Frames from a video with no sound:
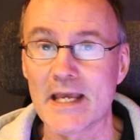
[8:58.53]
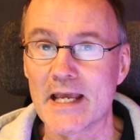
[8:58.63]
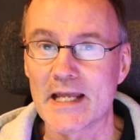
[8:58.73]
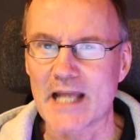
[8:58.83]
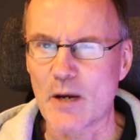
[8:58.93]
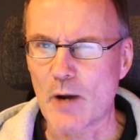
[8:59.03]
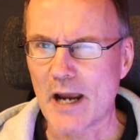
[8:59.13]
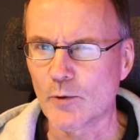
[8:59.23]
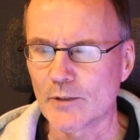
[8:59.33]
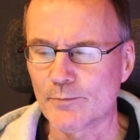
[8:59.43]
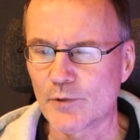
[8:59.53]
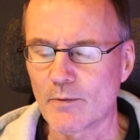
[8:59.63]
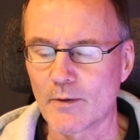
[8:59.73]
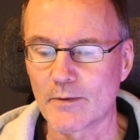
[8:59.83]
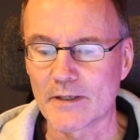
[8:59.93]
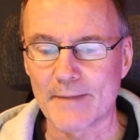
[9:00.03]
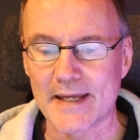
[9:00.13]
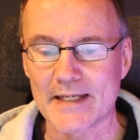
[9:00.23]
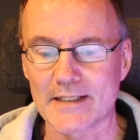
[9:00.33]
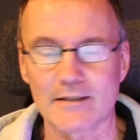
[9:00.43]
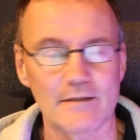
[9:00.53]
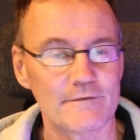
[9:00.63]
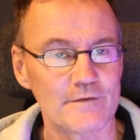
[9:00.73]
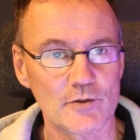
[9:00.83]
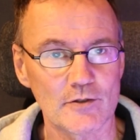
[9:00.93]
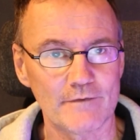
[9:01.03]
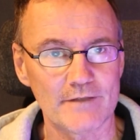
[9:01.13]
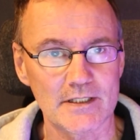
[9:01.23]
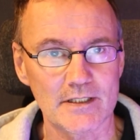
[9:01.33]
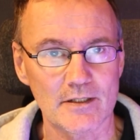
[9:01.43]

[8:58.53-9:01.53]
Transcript: Now, I will probably make a future video